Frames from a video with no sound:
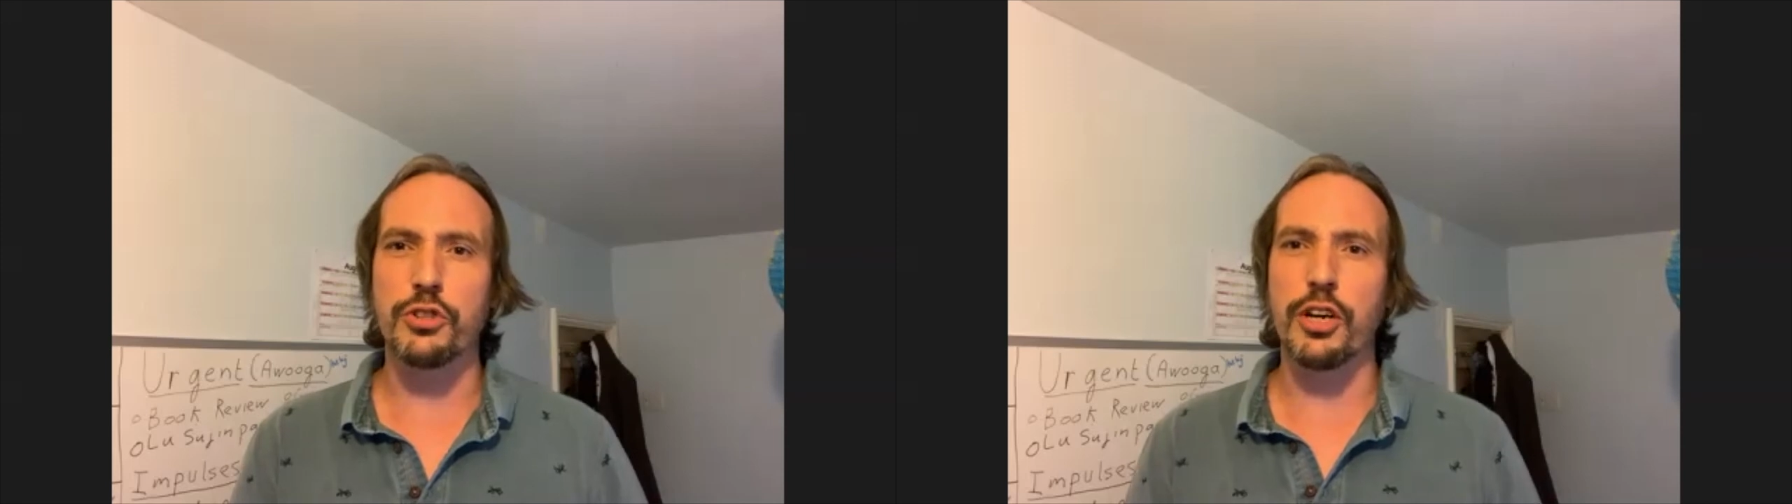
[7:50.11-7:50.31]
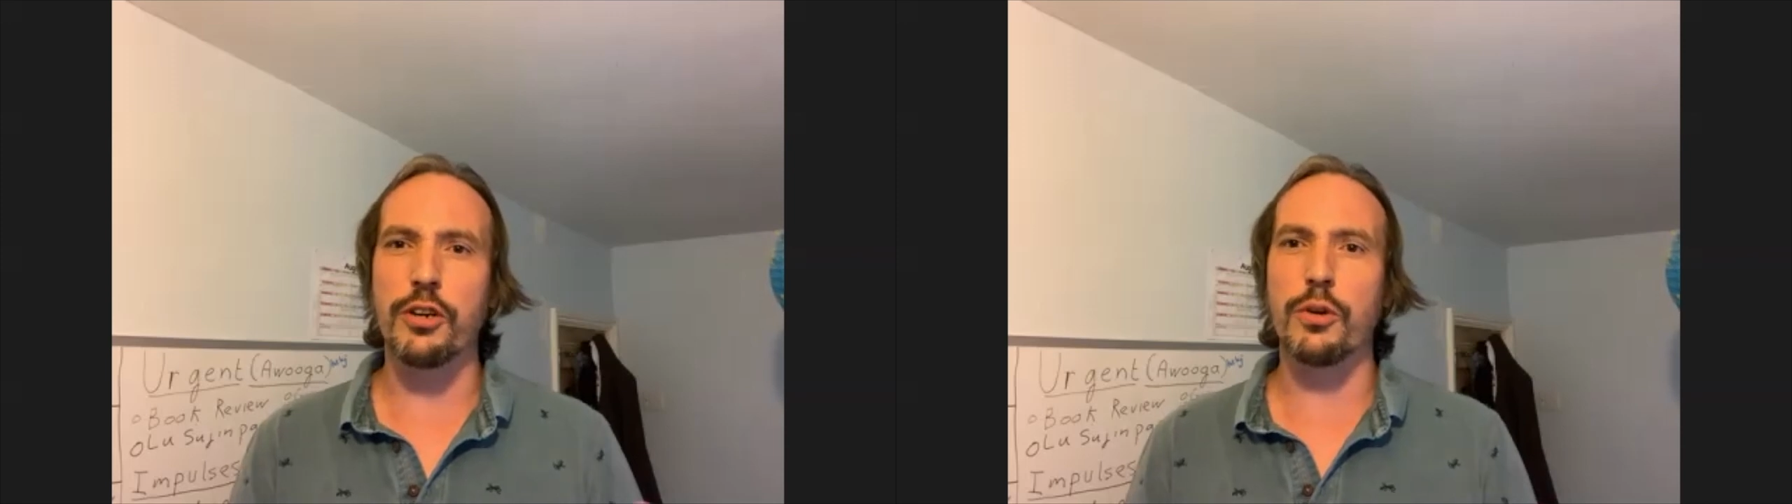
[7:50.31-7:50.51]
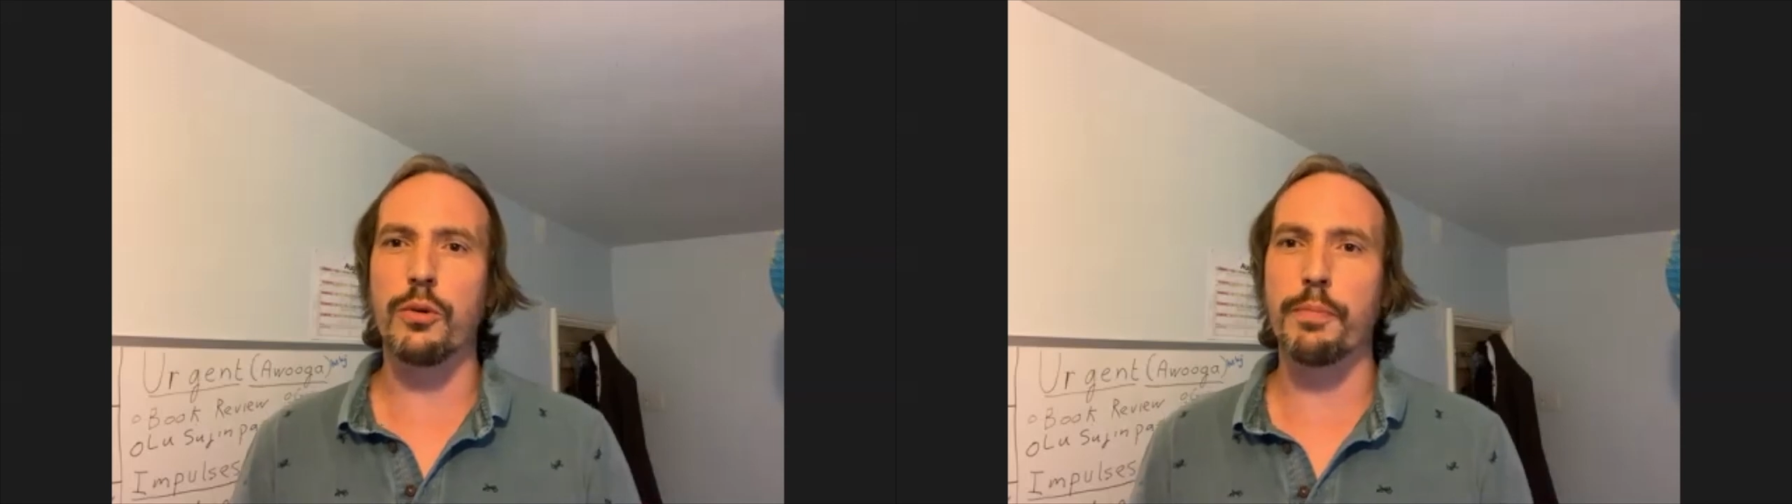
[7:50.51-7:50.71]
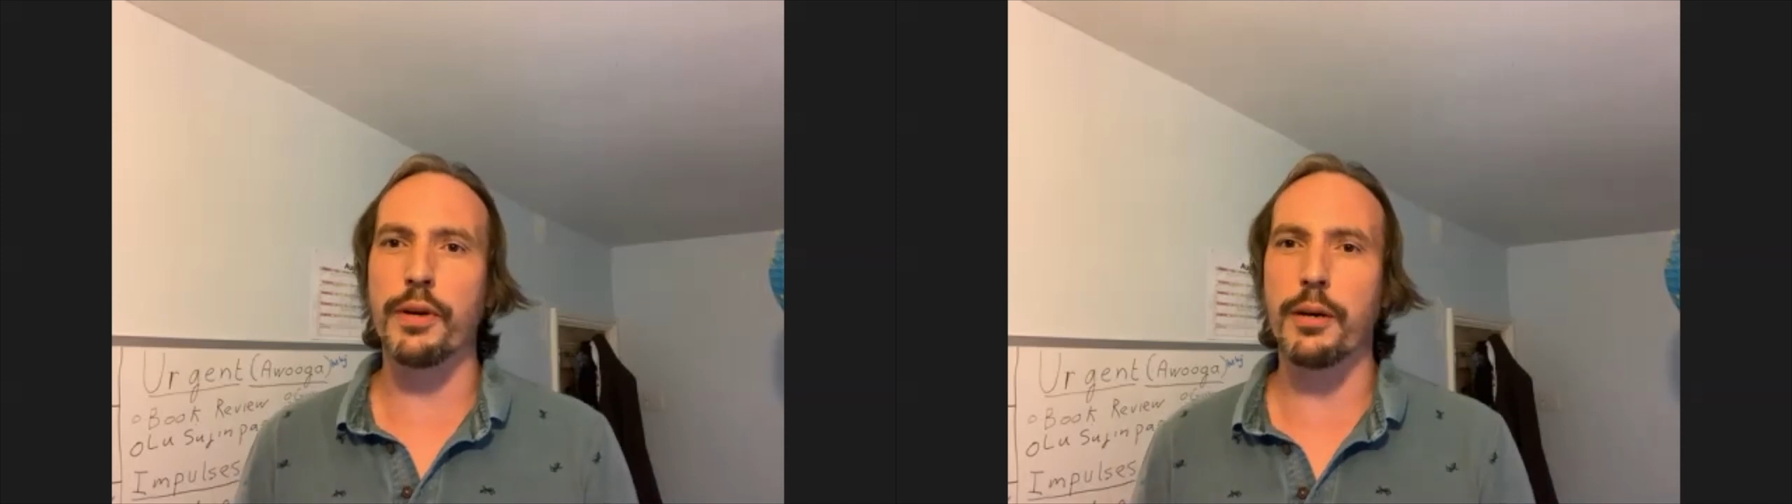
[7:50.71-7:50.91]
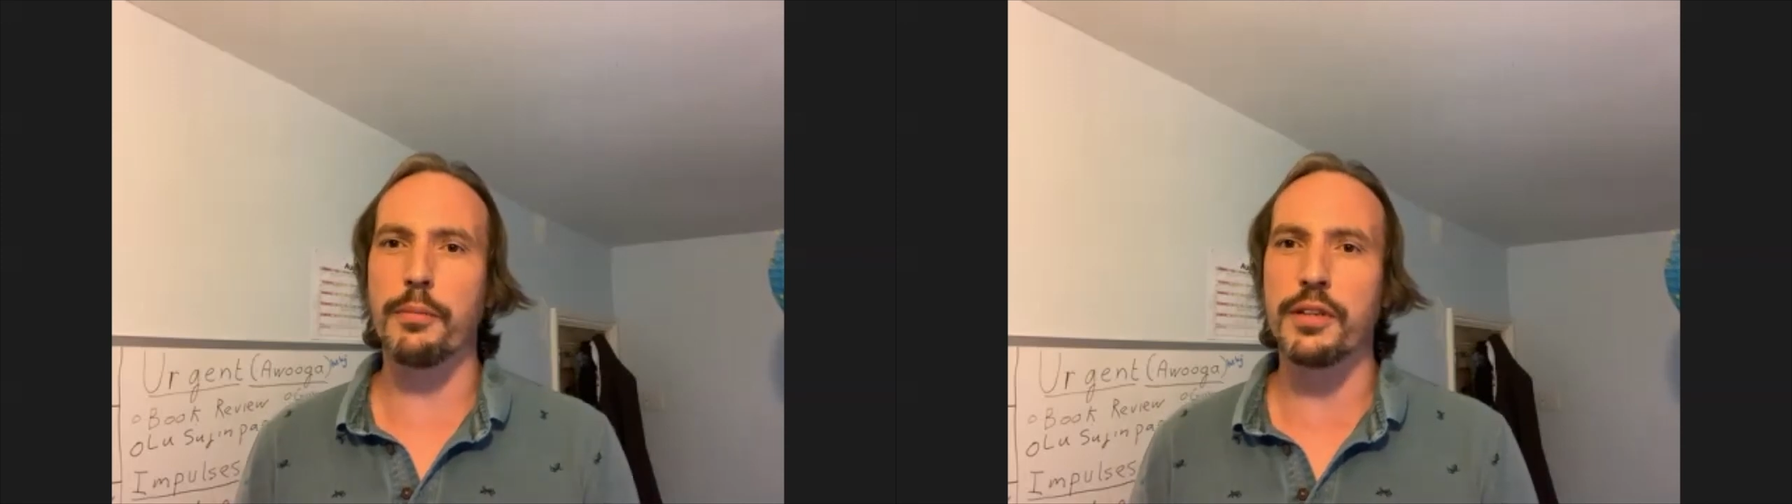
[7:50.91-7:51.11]
Joe
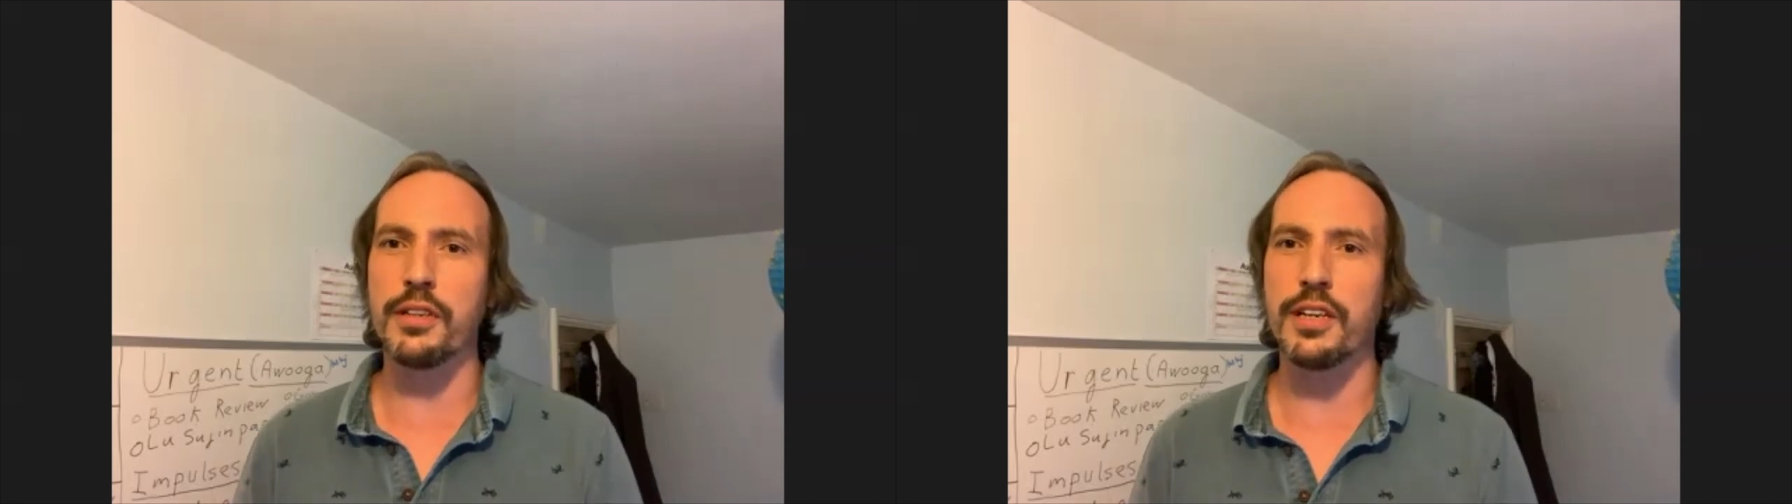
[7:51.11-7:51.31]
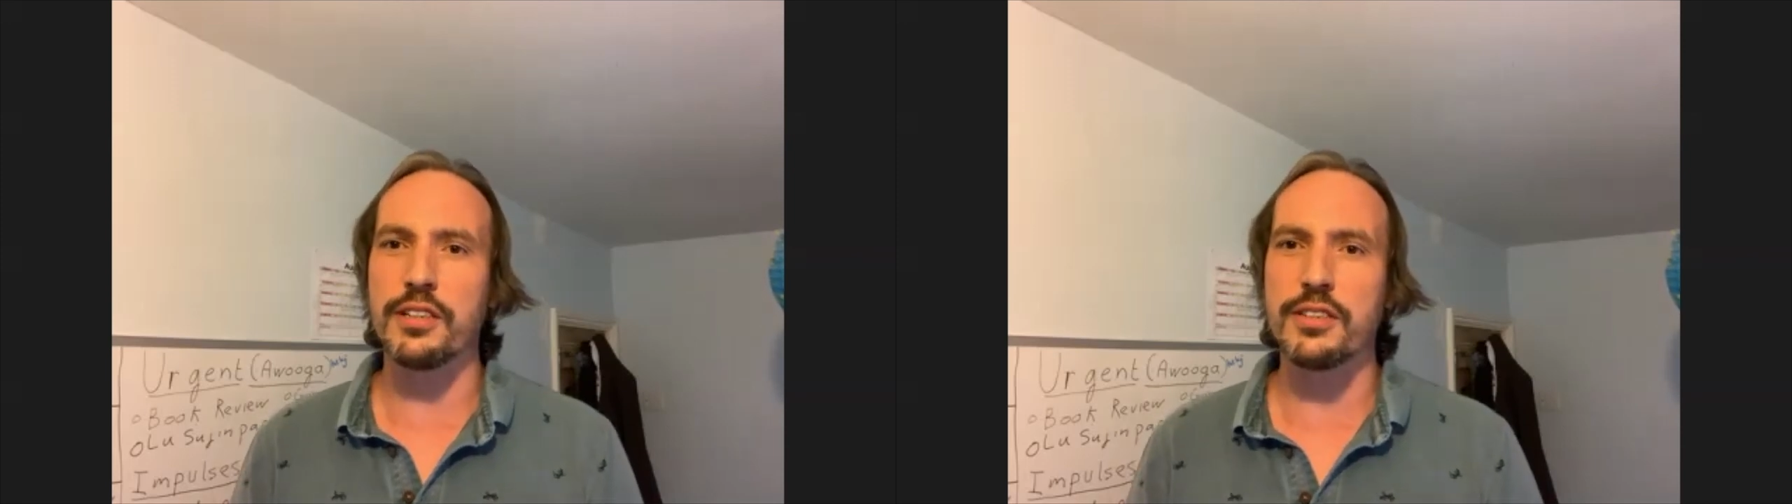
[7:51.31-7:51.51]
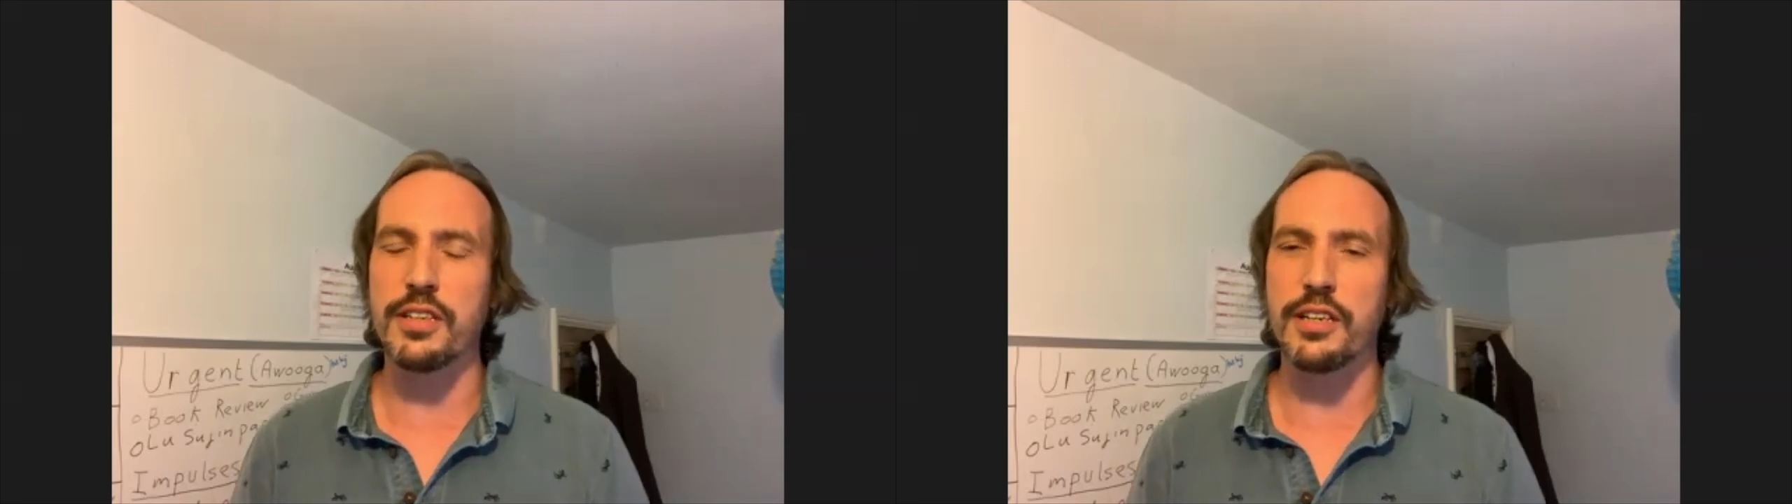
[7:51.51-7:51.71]
Berman has,